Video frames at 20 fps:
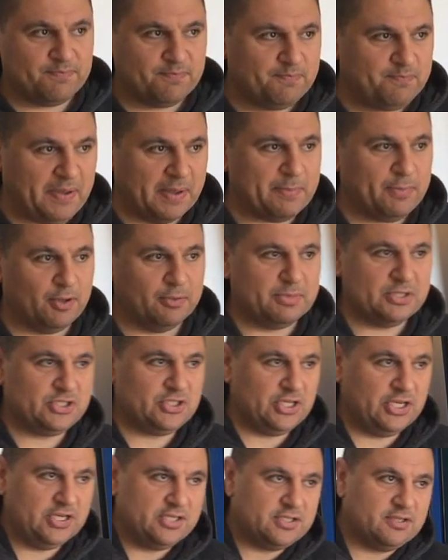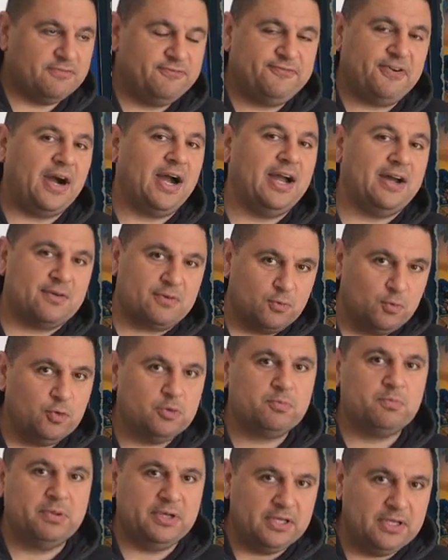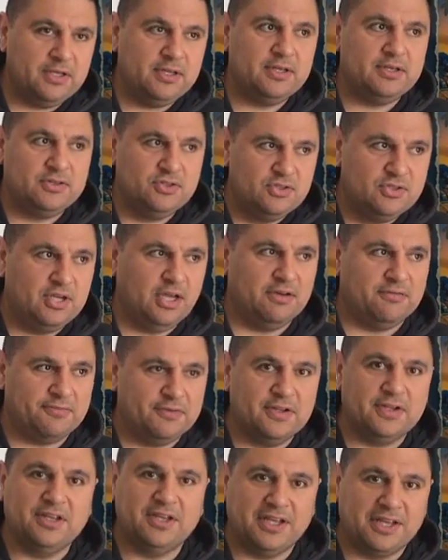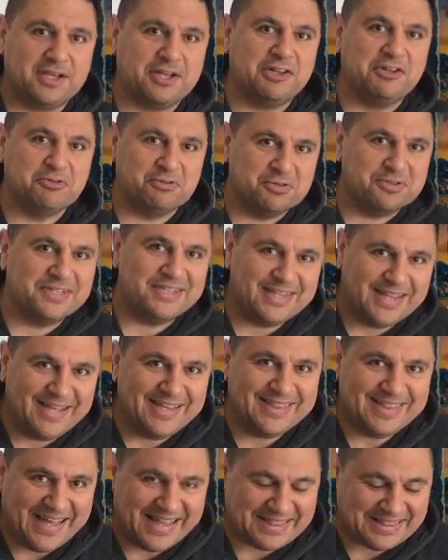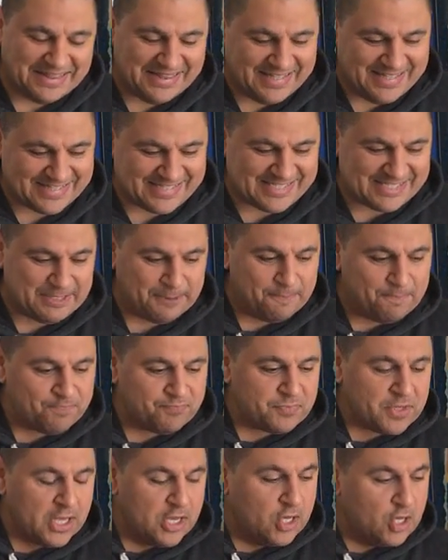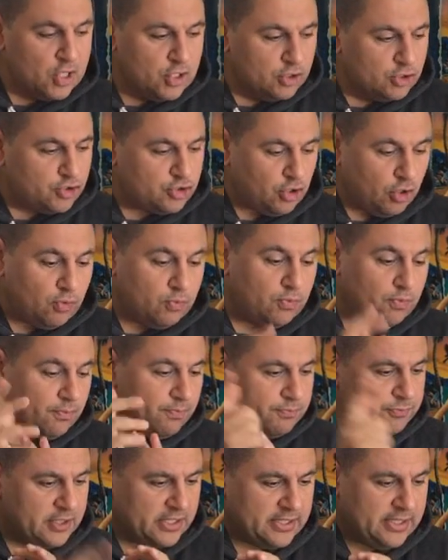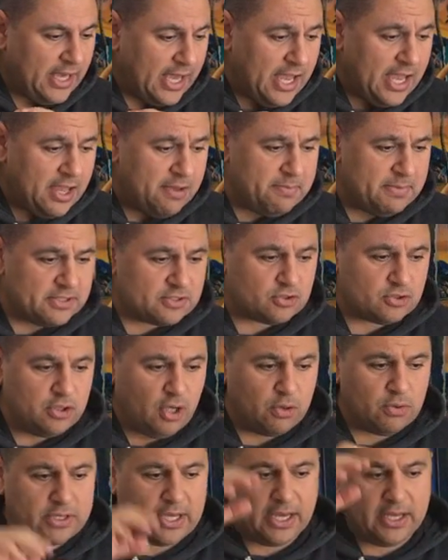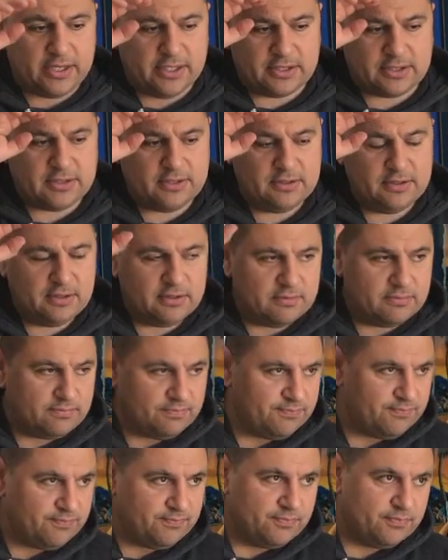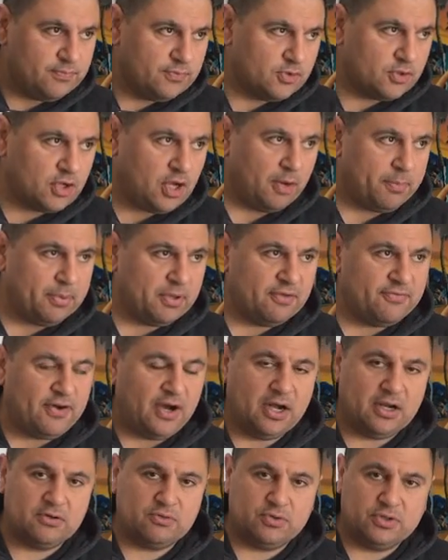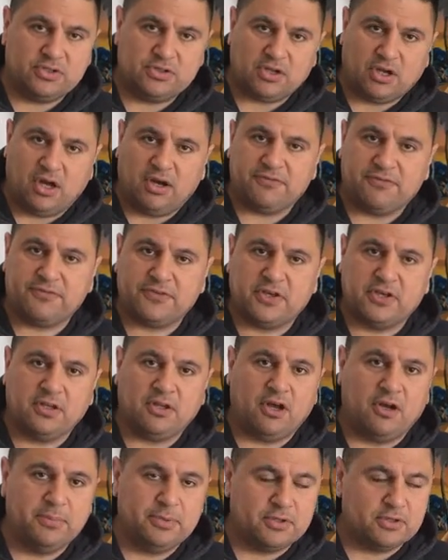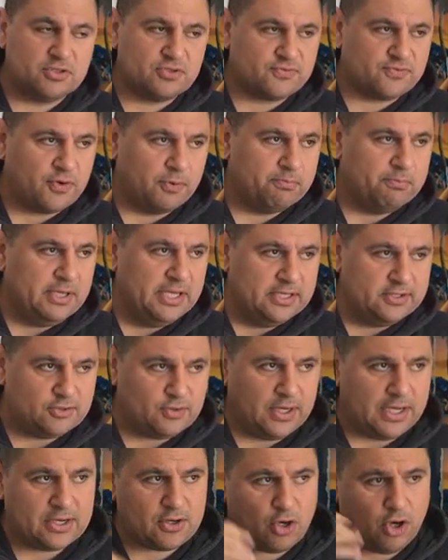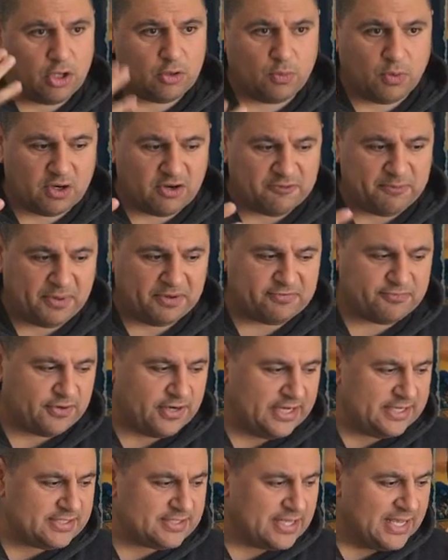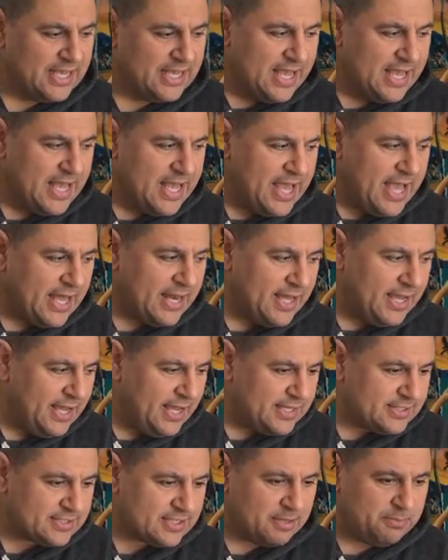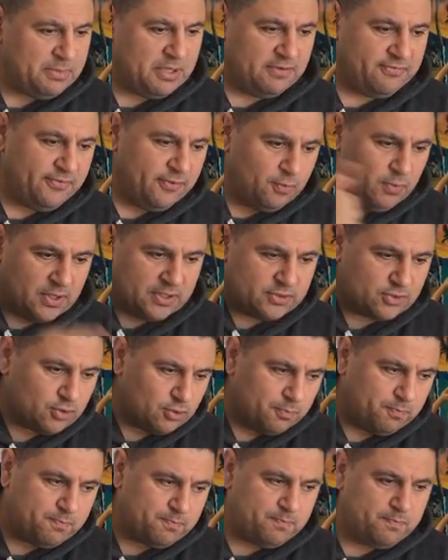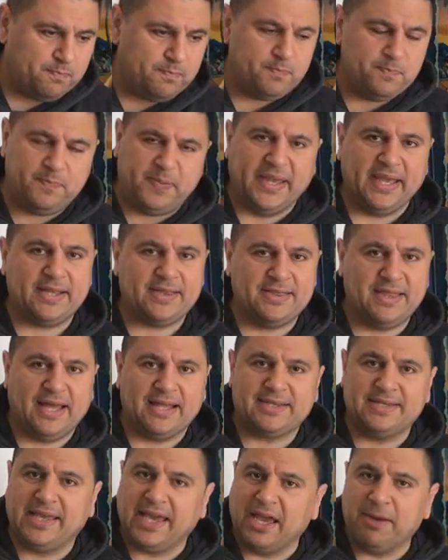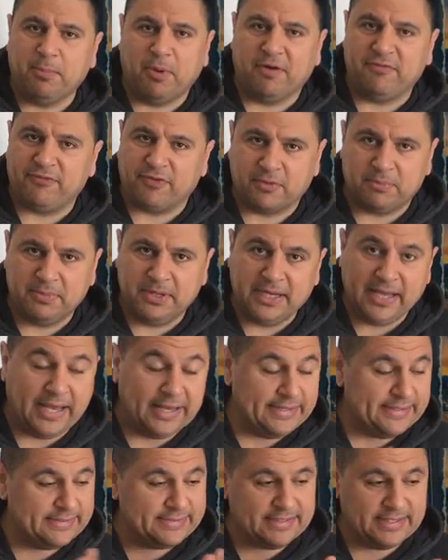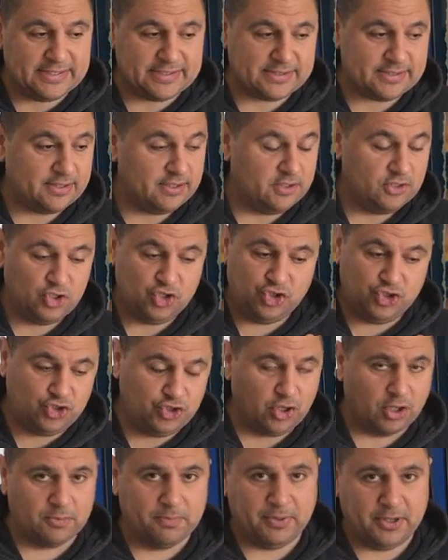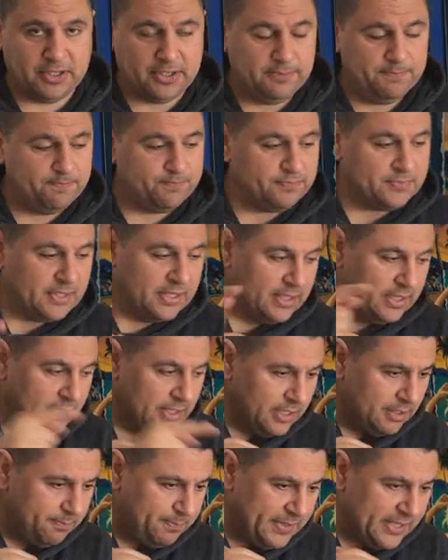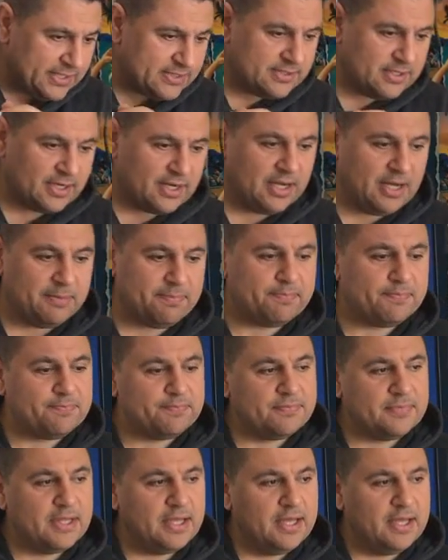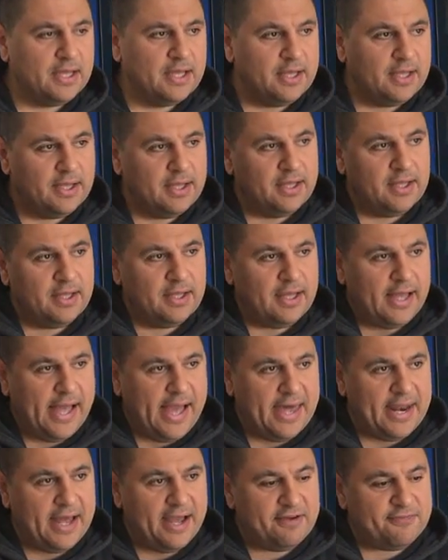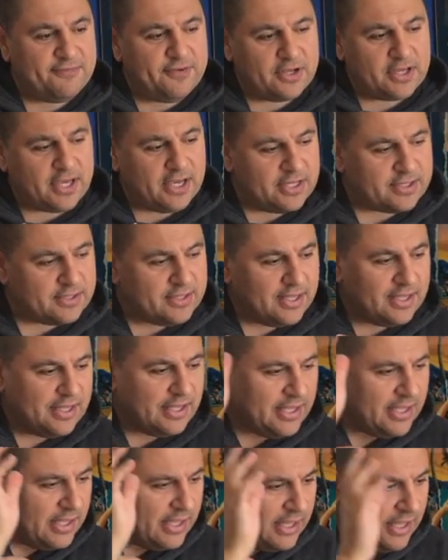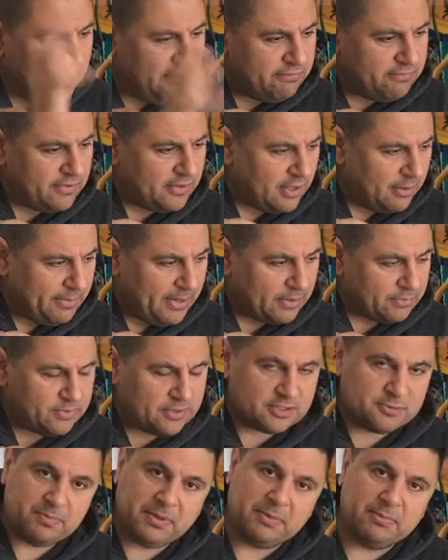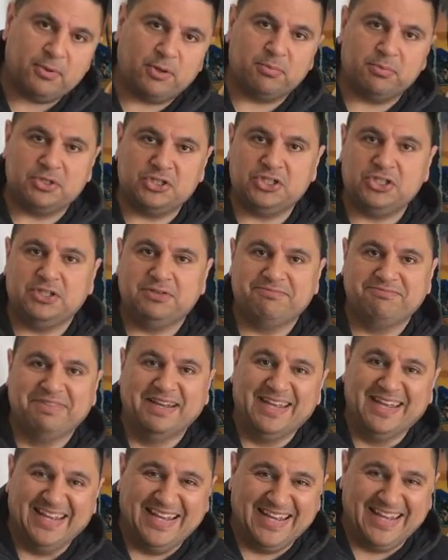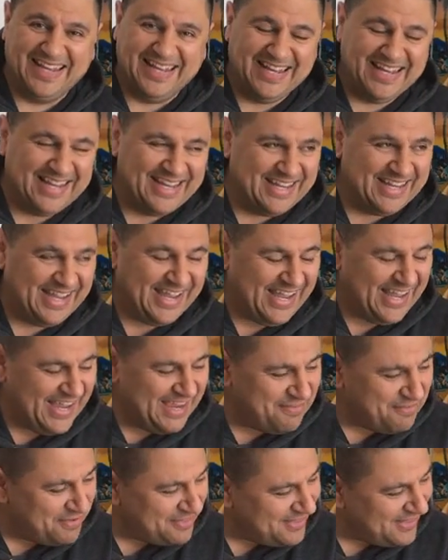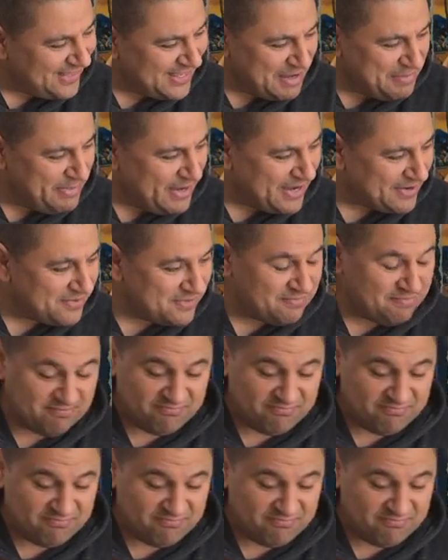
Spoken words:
pinball machines. Fire would be definitely included in that list. So the game is located a couple of hundreds of kilometers from me. So I called one of my friends and I asked him if he wants to pick that game up for me. And he says, sure buddy. He picks it up and I forget everything about this pinball machine. Everything about it.